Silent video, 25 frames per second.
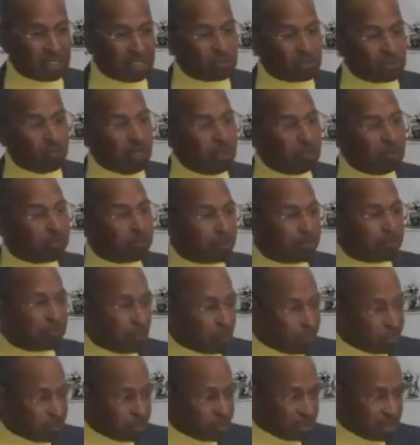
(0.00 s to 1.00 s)
we
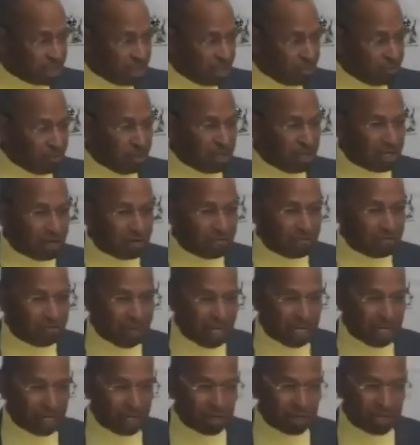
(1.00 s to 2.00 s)
proposed in one of
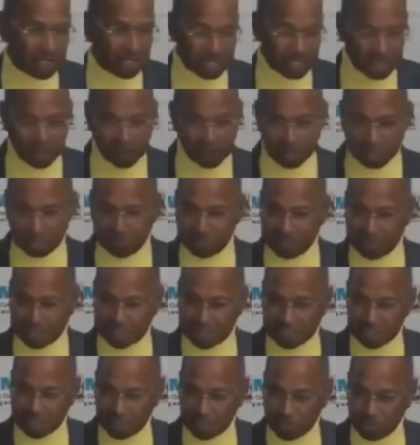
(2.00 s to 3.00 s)
my early
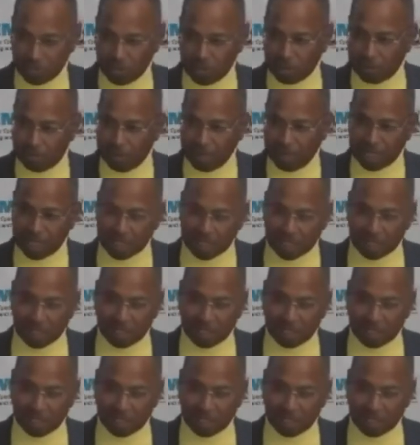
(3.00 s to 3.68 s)
documents in the World Bank,